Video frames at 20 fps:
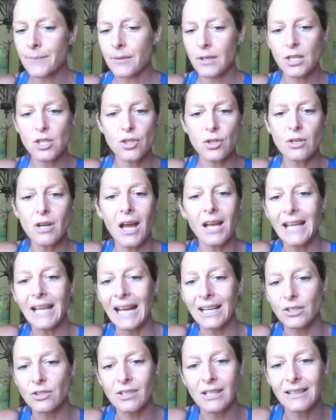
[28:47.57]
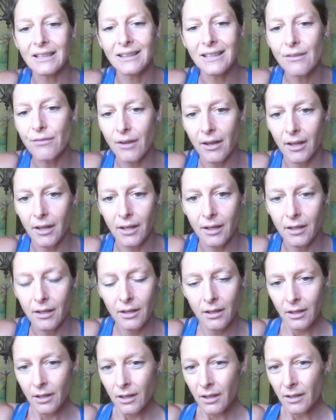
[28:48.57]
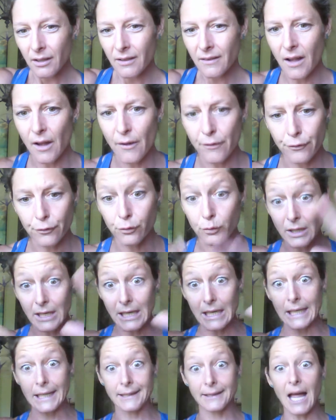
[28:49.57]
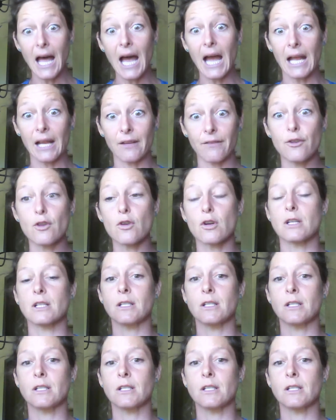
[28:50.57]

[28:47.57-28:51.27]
because you're not actually living a free life. You're